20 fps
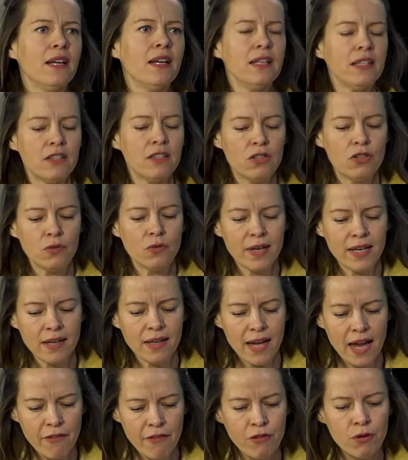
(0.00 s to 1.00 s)
is
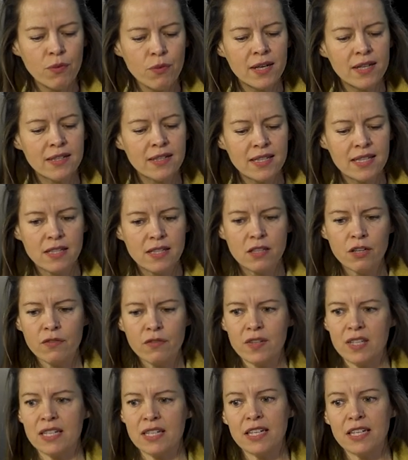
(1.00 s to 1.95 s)
doing everyone a disservice.